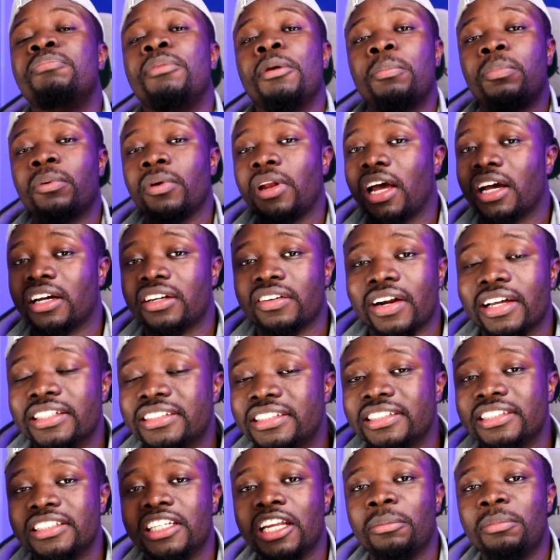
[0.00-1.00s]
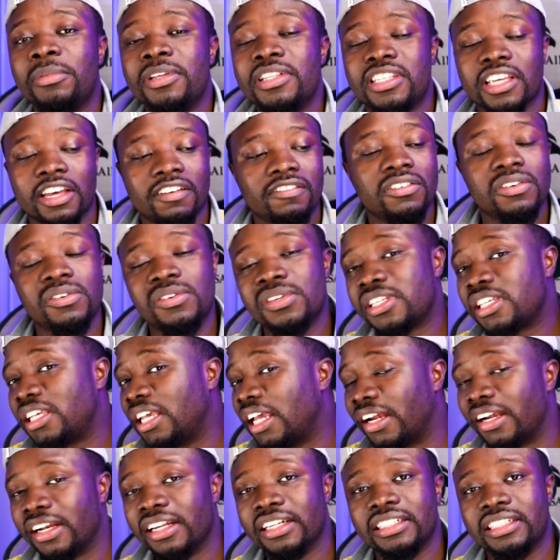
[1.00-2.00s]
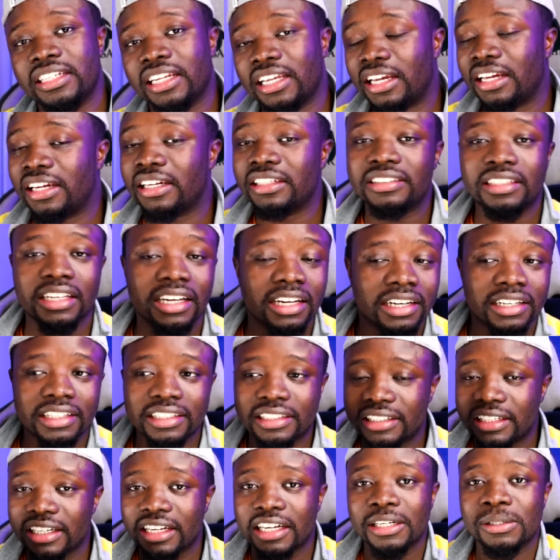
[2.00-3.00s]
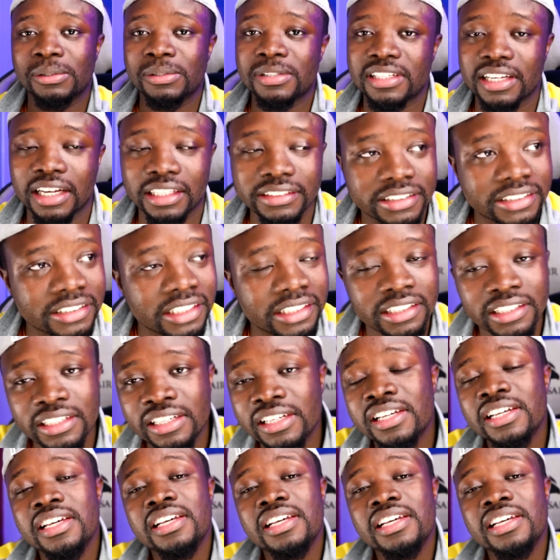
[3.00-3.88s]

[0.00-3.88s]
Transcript: People are granting them interviews here and there and there. What you say?